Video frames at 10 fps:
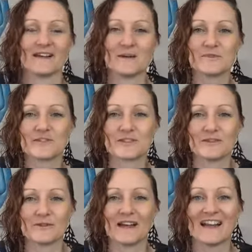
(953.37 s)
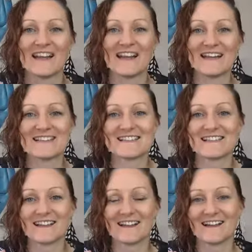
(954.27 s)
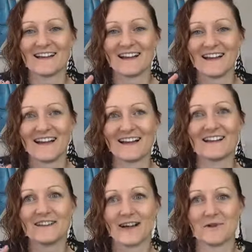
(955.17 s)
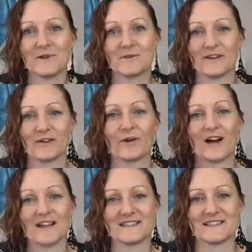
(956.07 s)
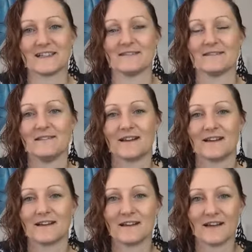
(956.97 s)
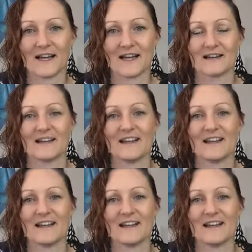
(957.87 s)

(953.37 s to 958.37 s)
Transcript: Number two, is it in alignment with your ideal client?